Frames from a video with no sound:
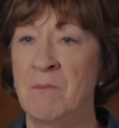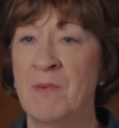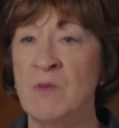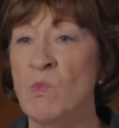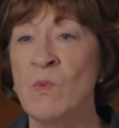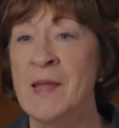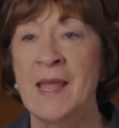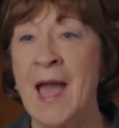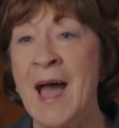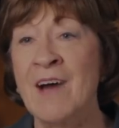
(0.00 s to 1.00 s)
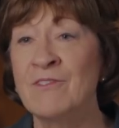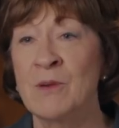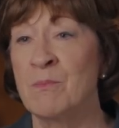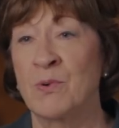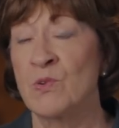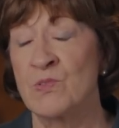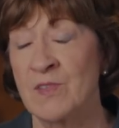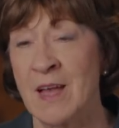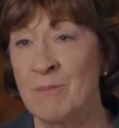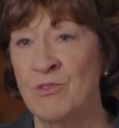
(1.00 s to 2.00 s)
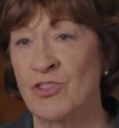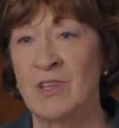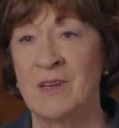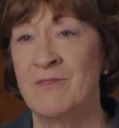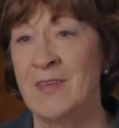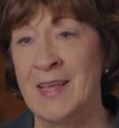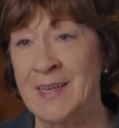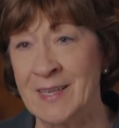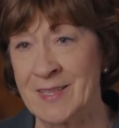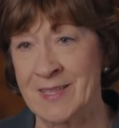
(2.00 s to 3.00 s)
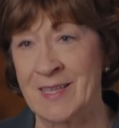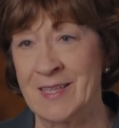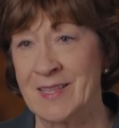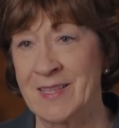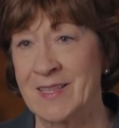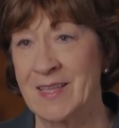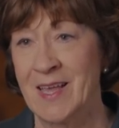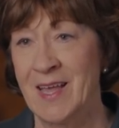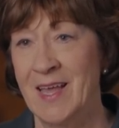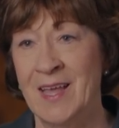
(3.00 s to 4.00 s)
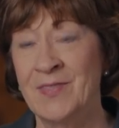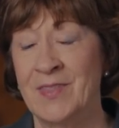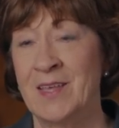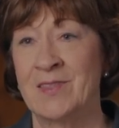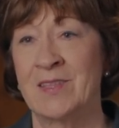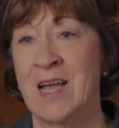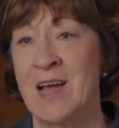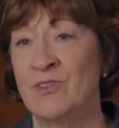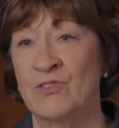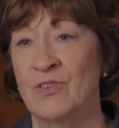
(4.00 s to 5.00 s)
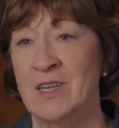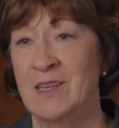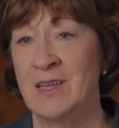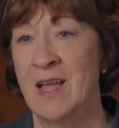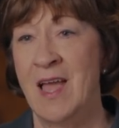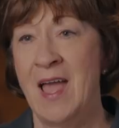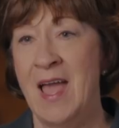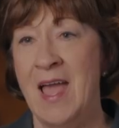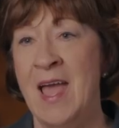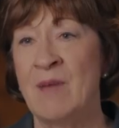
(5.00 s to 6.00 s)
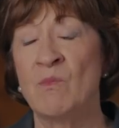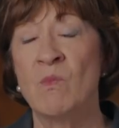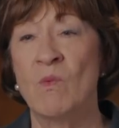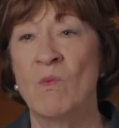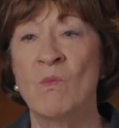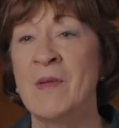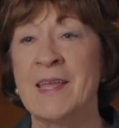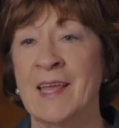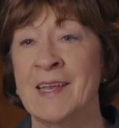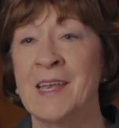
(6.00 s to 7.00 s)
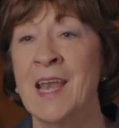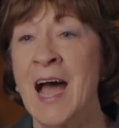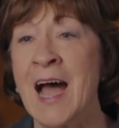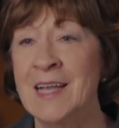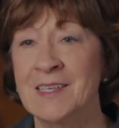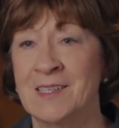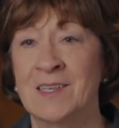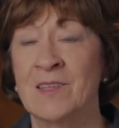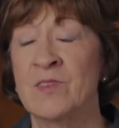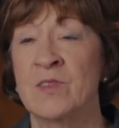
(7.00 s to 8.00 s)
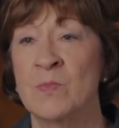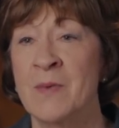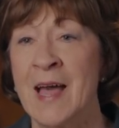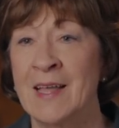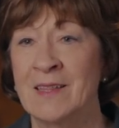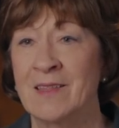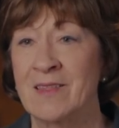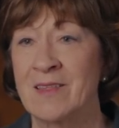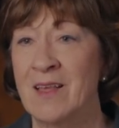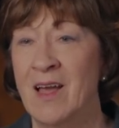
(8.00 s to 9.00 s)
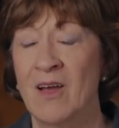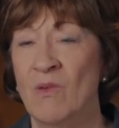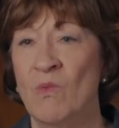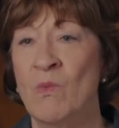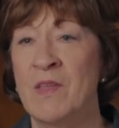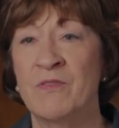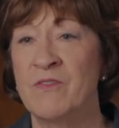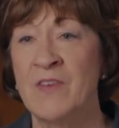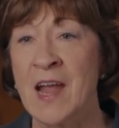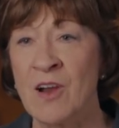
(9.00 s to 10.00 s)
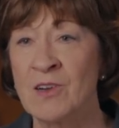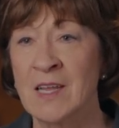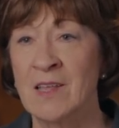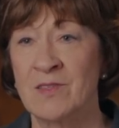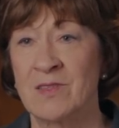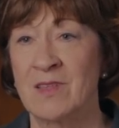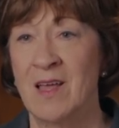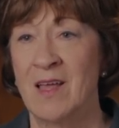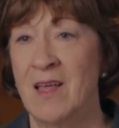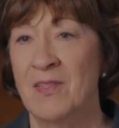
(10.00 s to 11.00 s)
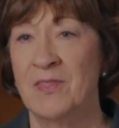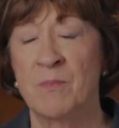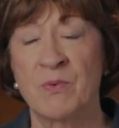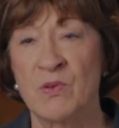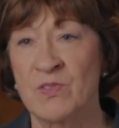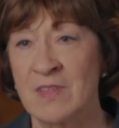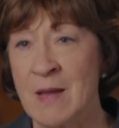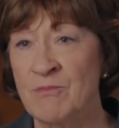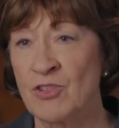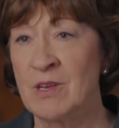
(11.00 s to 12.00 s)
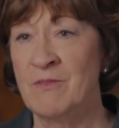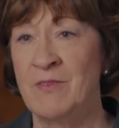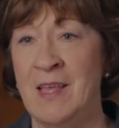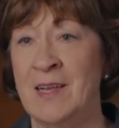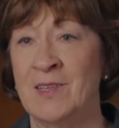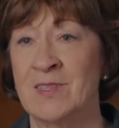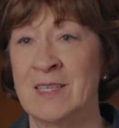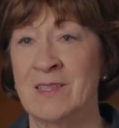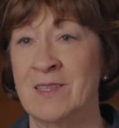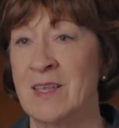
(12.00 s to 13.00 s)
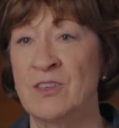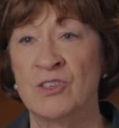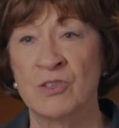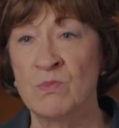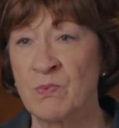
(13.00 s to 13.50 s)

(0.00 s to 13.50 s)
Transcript: But we have a presumption of innocence in this country, and we cannot dispense with fairness, the presumption of innocence, and due